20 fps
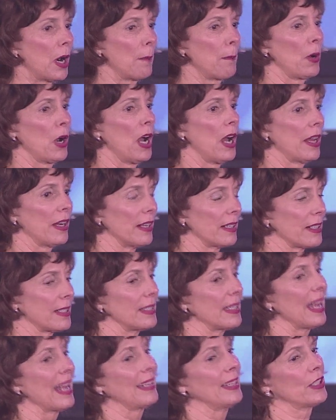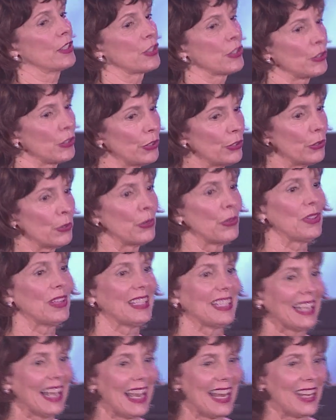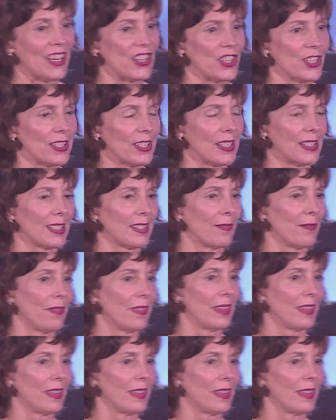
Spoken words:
products, and it's you, the agents.